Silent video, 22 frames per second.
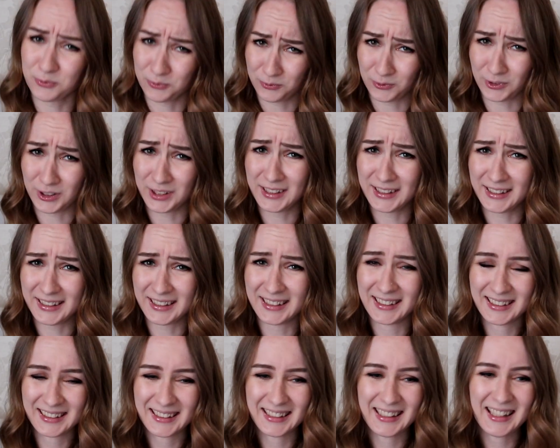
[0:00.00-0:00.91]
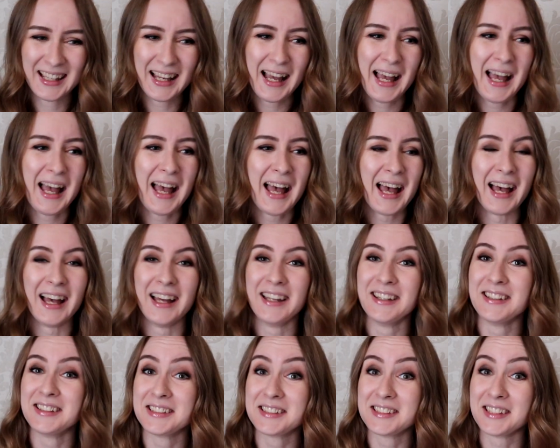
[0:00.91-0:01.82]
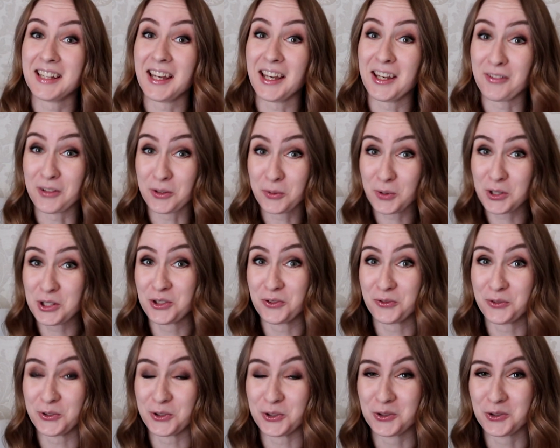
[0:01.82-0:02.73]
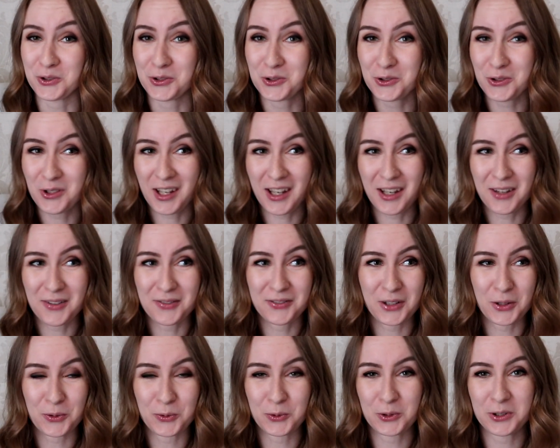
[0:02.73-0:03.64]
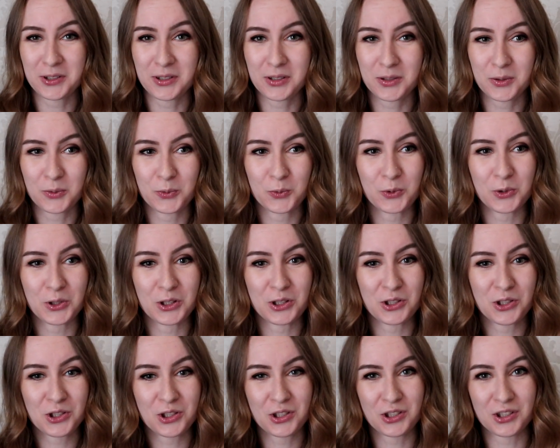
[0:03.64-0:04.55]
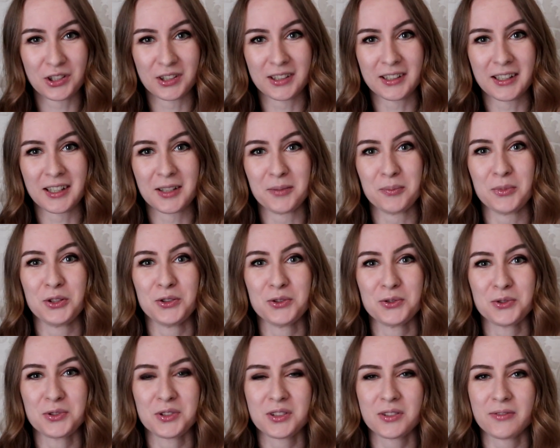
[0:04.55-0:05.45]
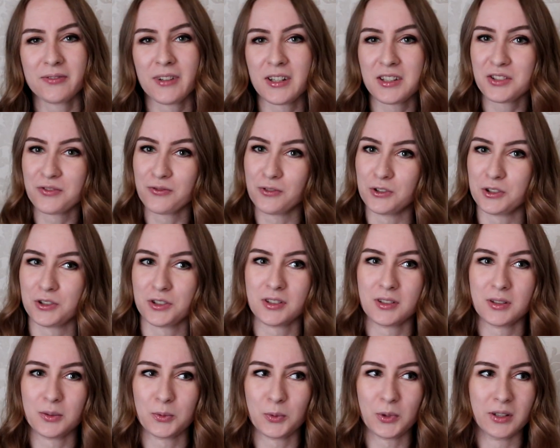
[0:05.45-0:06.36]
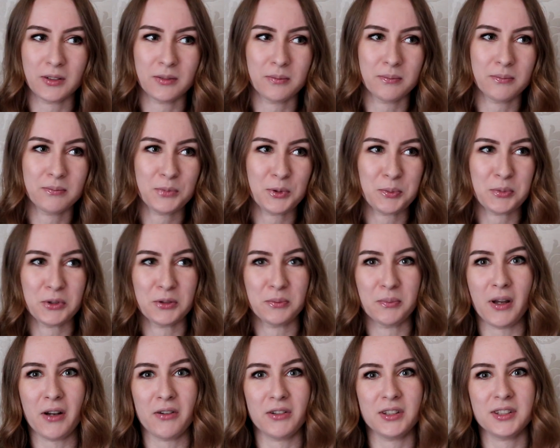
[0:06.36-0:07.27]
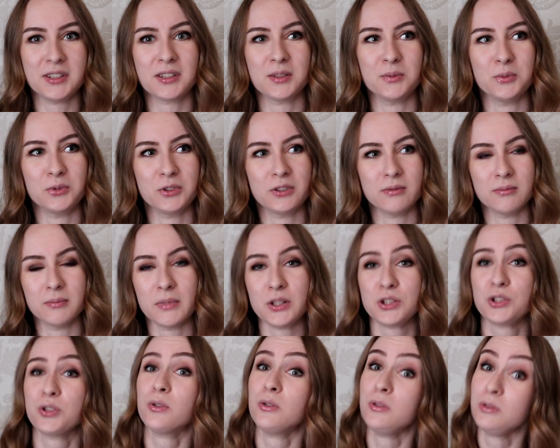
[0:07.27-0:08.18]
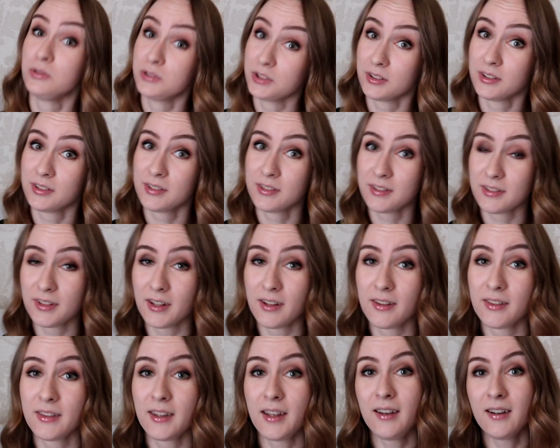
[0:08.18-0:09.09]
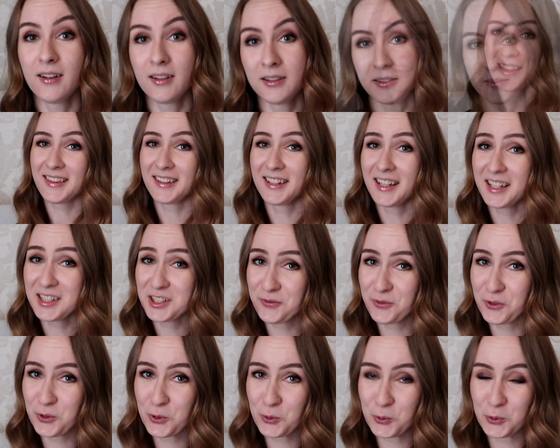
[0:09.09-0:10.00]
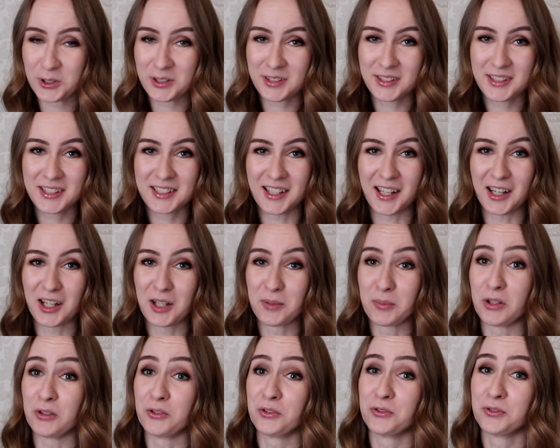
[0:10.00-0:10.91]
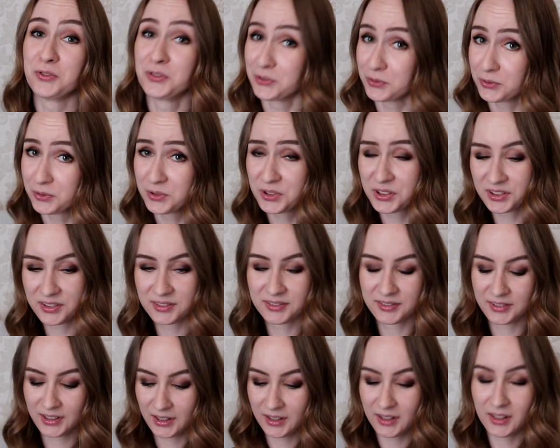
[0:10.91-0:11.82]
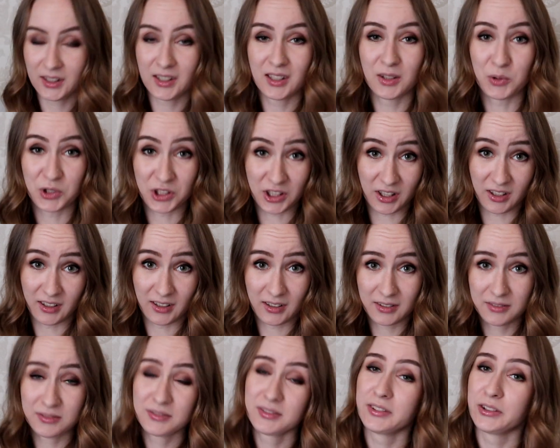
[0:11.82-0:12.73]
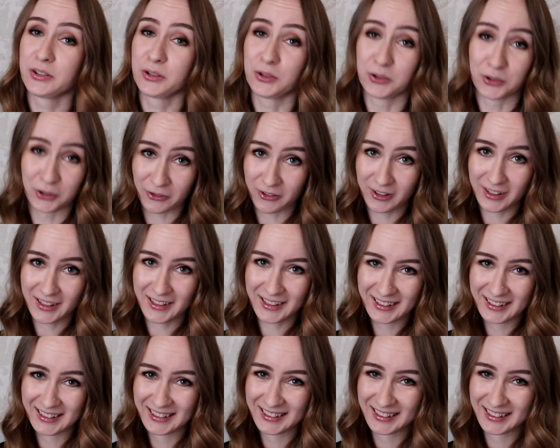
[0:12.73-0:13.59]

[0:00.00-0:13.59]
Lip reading: Really? And I have a question for you. Do you have a word which can be used vice versa when people marry someone much older than they are? The next few words are about food, which I love, and you know that.